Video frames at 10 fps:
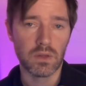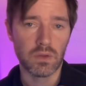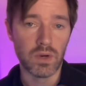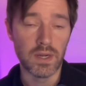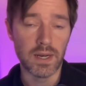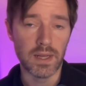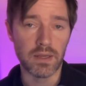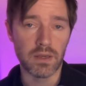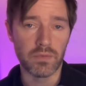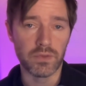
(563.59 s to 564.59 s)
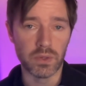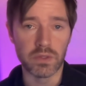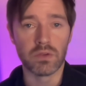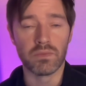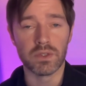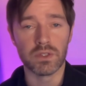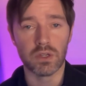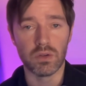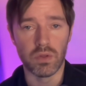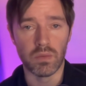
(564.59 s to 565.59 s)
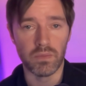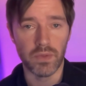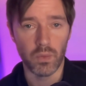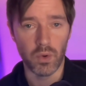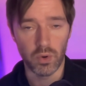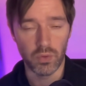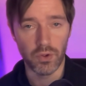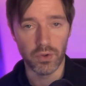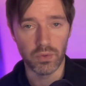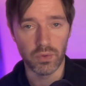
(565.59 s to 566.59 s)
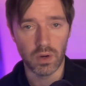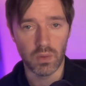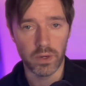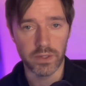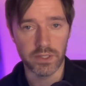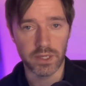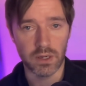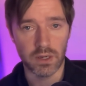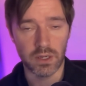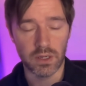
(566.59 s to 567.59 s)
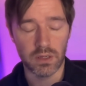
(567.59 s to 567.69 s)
really, of doing something to them than we will do on Wednesday night.